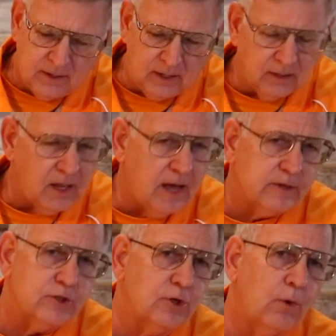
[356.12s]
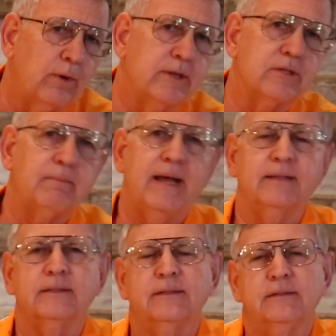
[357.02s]
A lot of stories
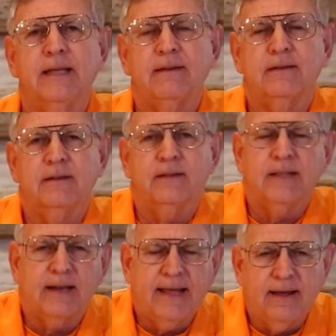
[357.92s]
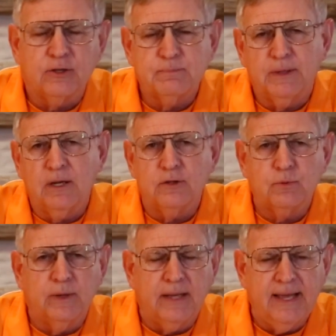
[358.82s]
about that house,
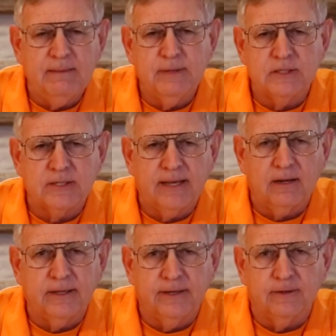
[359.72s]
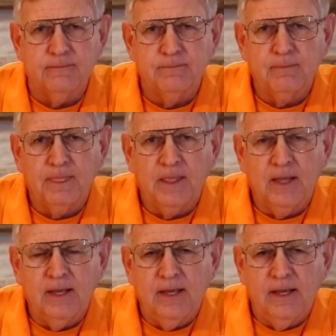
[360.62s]
because when Edmund settled here,
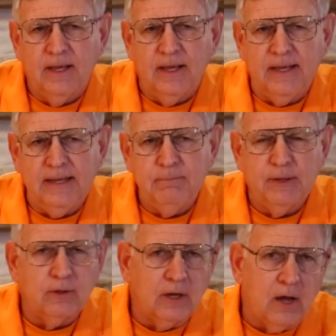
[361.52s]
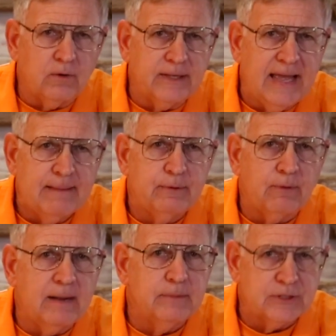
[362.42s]
he built a log cabin
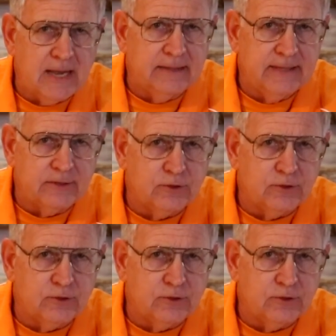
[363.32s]
right beside that